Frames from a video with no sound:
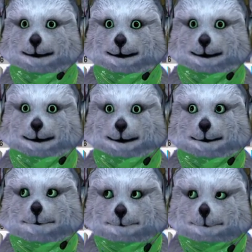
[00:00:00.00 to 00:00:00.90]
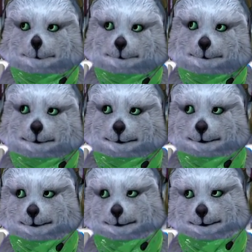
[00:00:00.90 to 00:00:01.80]

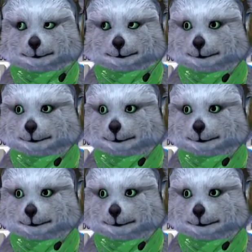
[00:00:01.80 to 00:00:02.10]
Nobody speaks.